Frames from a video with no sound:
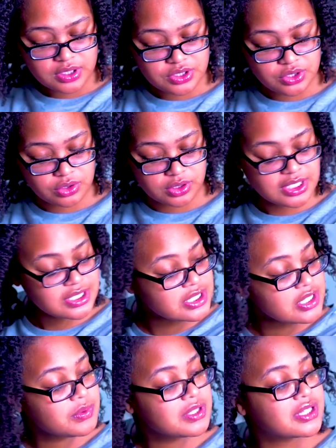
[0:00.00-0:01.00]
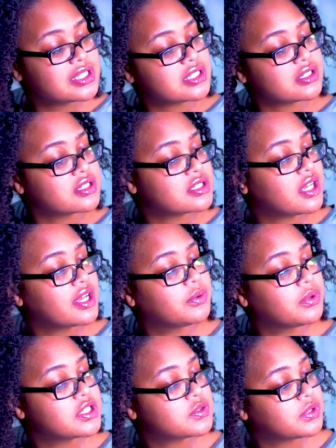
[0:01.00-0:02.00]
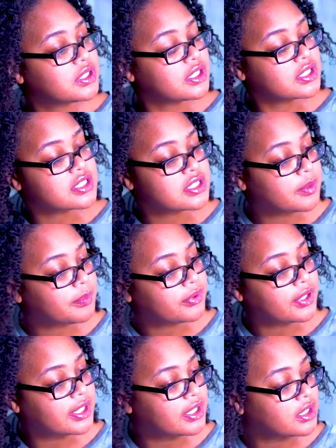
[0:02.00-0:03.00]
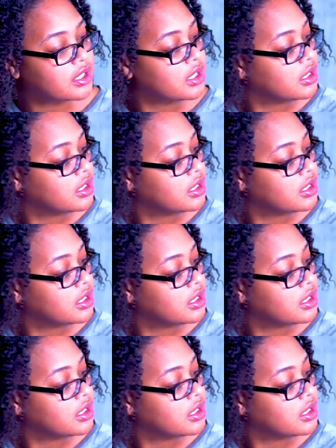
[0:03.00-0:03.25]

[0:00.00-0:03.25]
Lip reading: So let's see what this looks like once we're done separating